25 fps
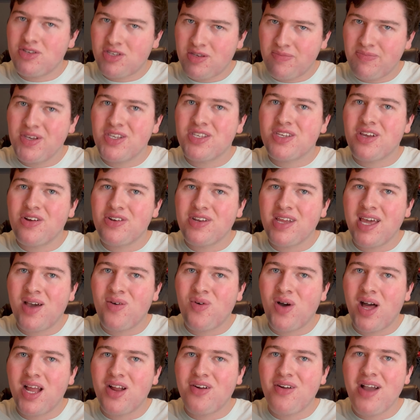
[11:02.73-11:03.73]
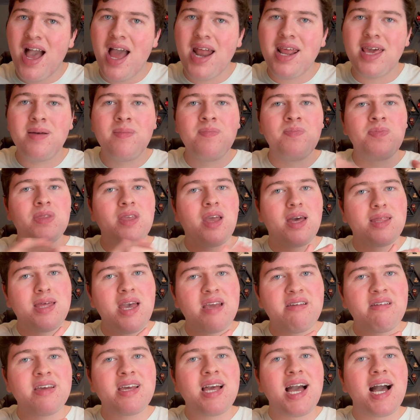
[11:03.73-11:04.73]
So please go do that while you're at it. And
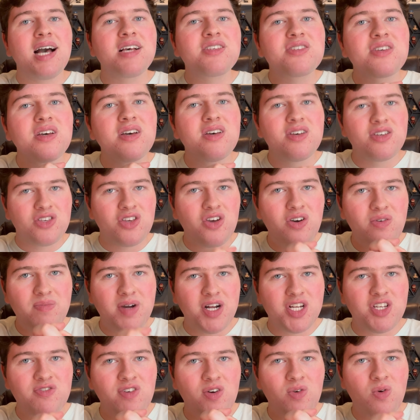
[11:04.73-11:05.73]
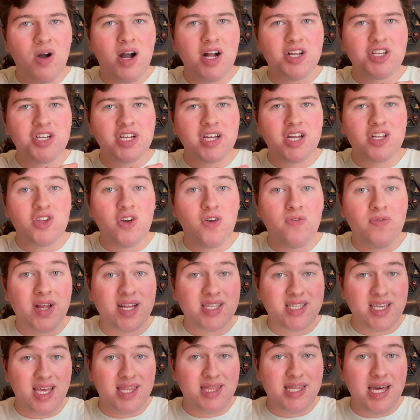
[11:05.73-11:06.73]
thank you guys so much for watching. And don't
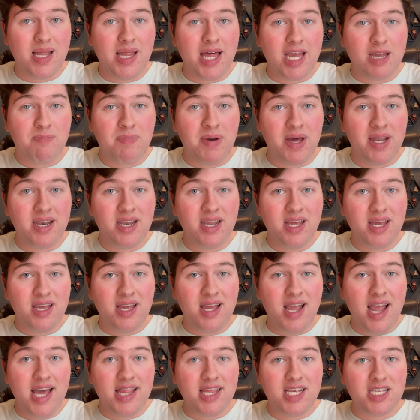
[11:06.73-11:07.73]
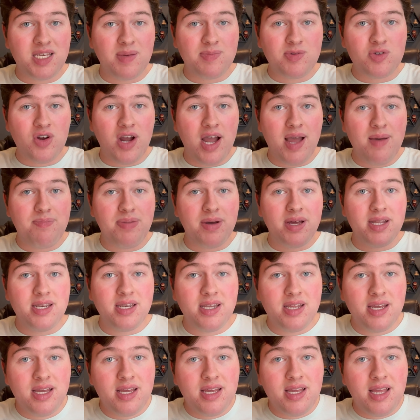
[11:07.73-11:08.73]
forget to hit that like button and the subscribe
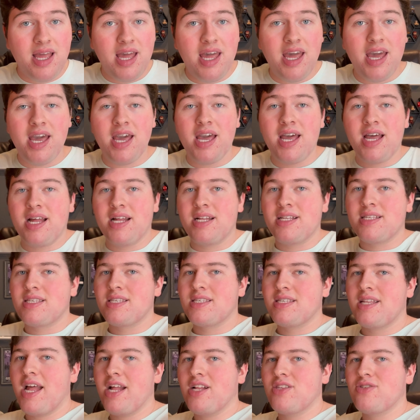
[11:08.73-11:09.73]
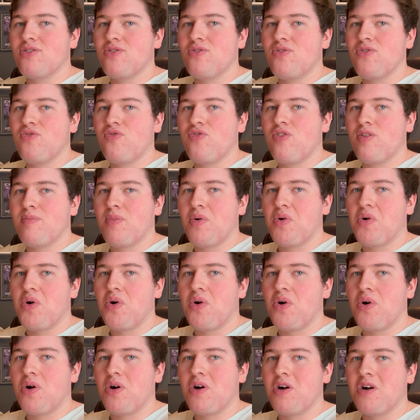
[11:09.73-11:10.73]
button and stay tuned for
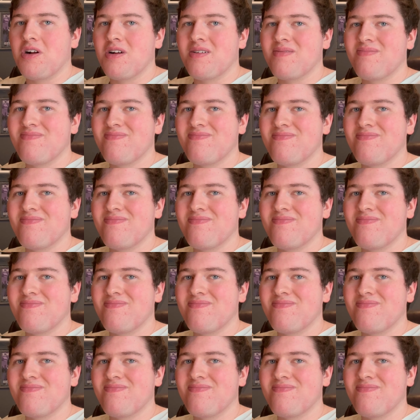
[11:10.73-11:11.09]
more.